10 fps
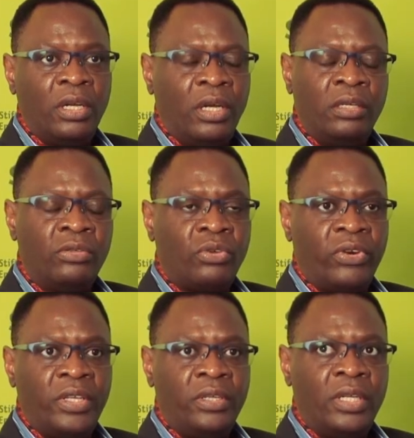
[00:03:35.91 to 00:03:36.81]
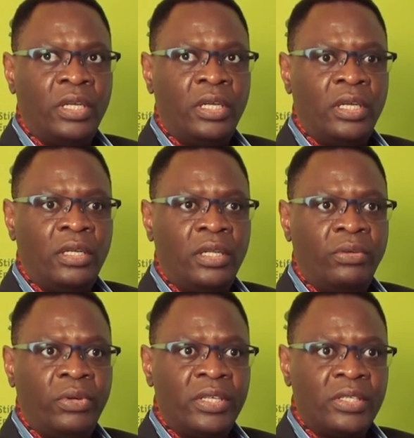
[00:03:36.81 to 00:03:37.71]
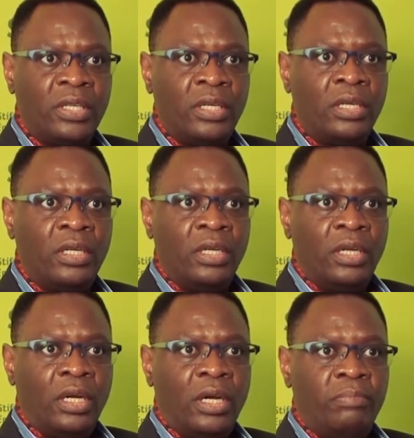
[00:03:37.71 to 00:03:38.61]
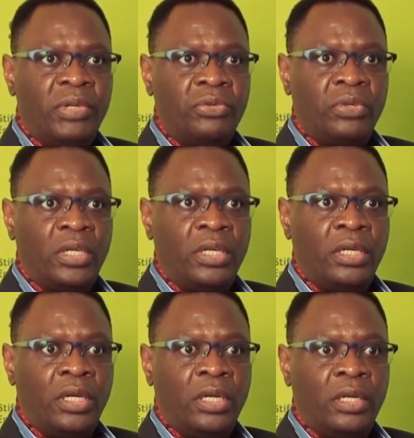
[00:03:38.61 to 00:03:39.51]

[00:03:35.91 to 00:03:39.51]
uh, sorry, in the, in the USA uh, between